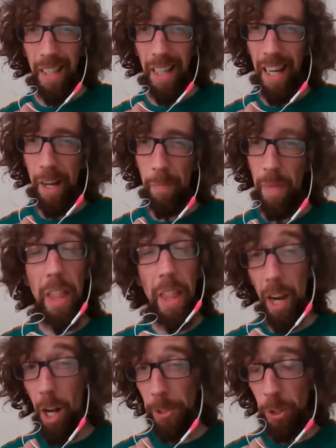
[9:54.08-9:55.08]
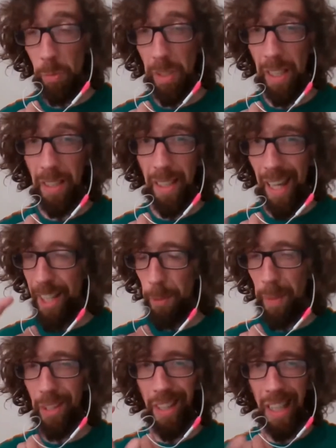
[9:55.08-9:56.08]
And that also means as
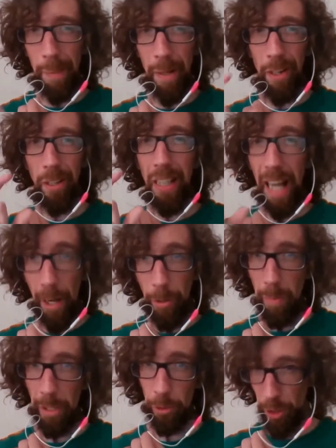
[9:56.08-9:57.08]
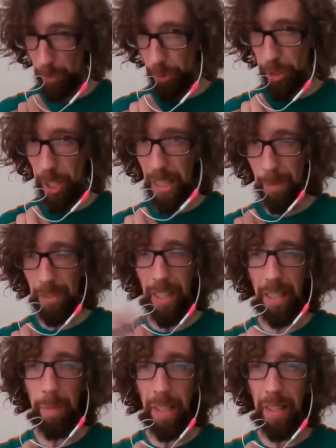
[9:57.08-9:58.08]
we think about our countermeasures, and we'll talk about
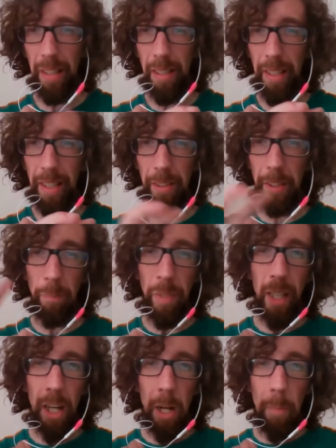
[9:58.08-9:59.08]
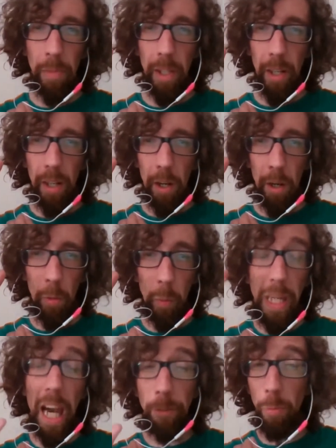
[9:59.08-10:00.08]
that a bit later, we
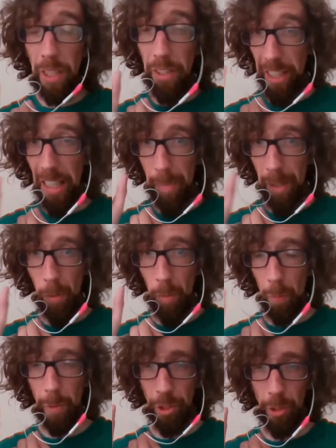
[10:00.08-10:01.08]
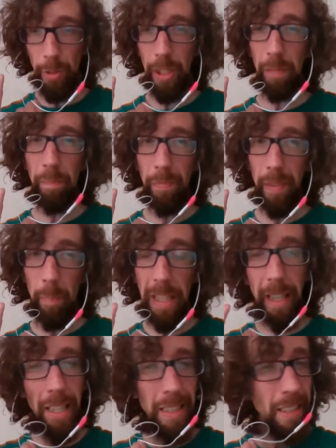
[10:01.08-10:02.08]
have to really think about what we're doing. because